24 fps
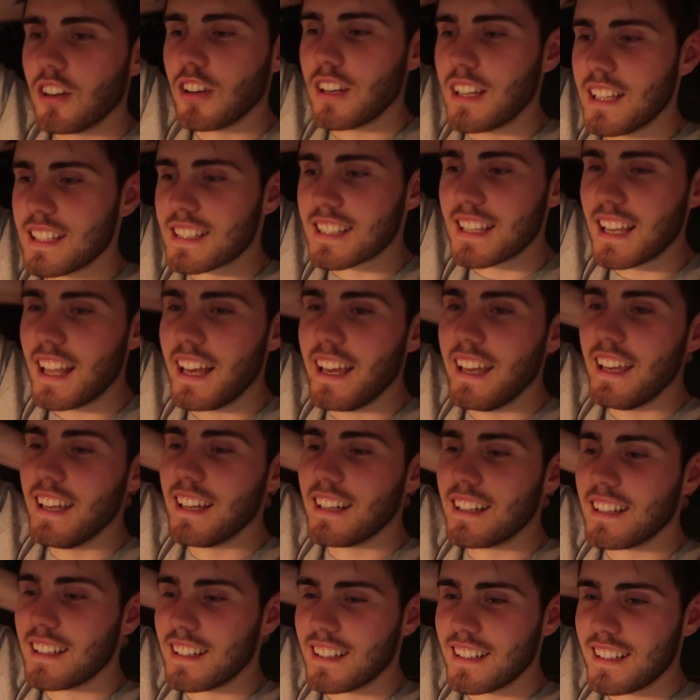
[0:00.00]
Honestly,
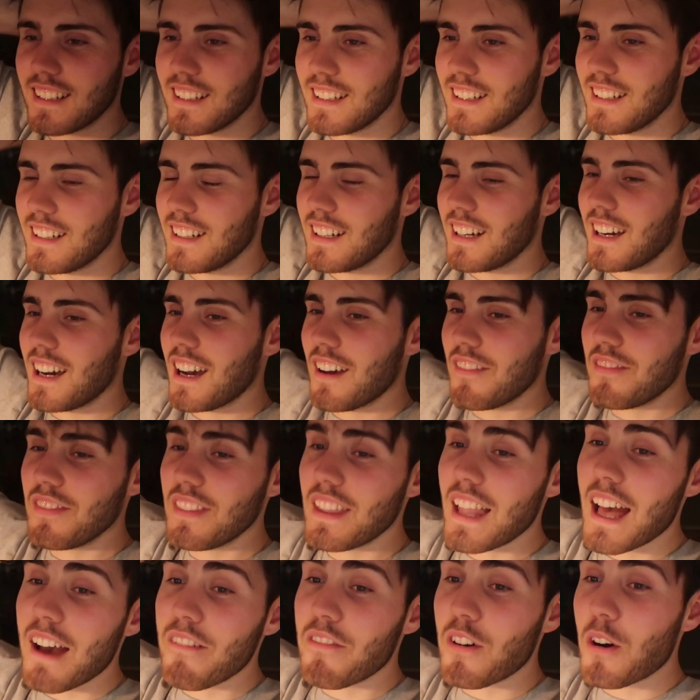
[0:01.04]

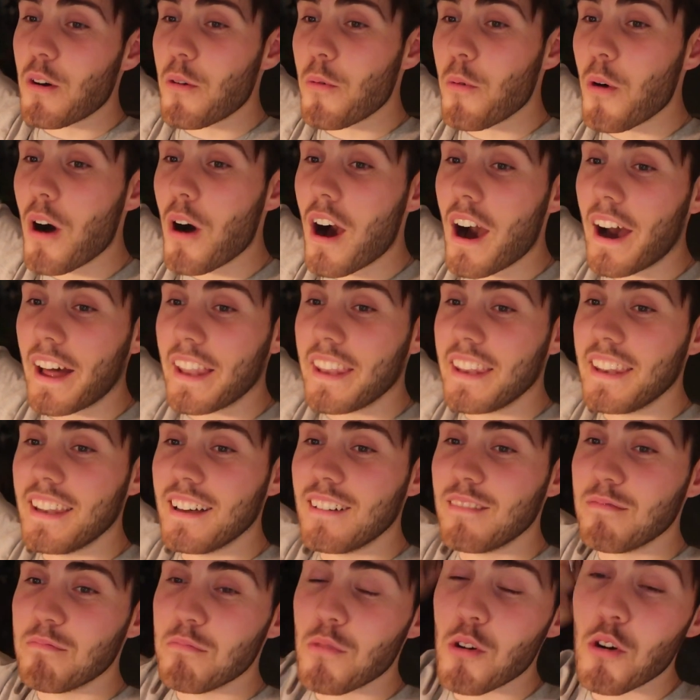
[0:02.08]
I've never
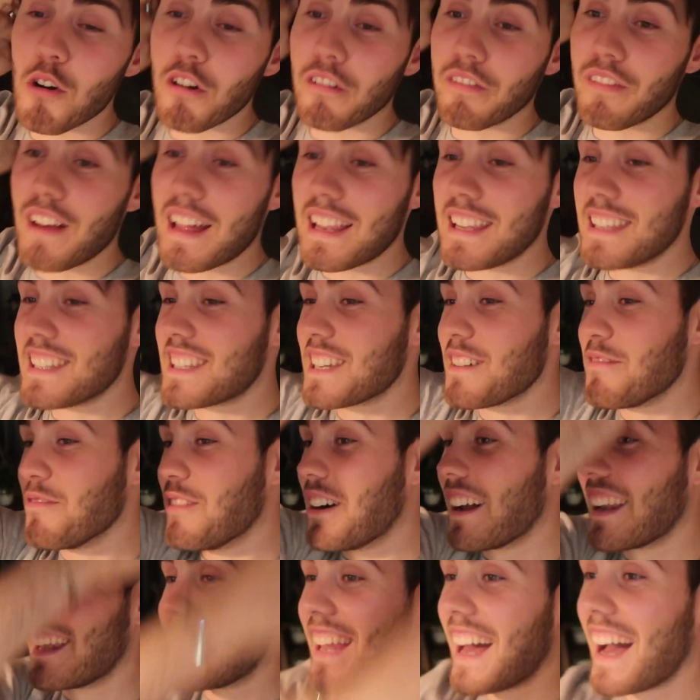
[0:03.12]
won more events in
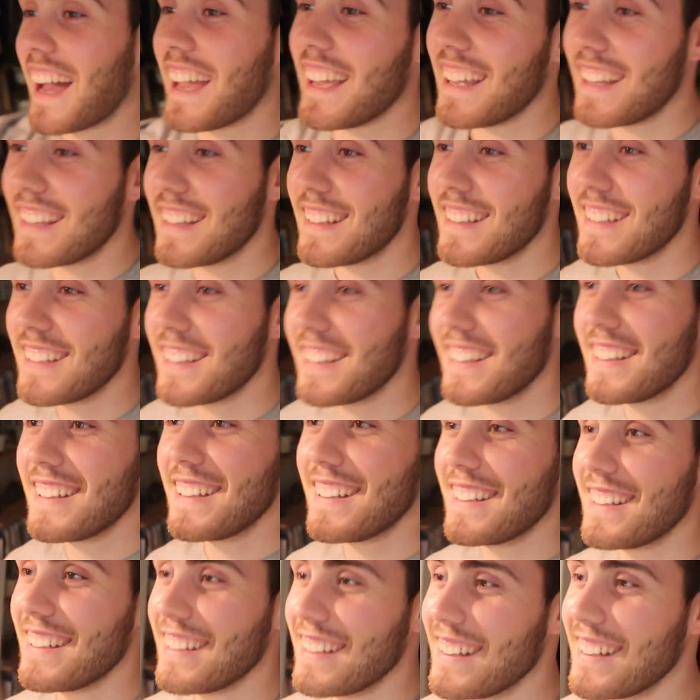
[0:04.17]
one day. Yeah, you did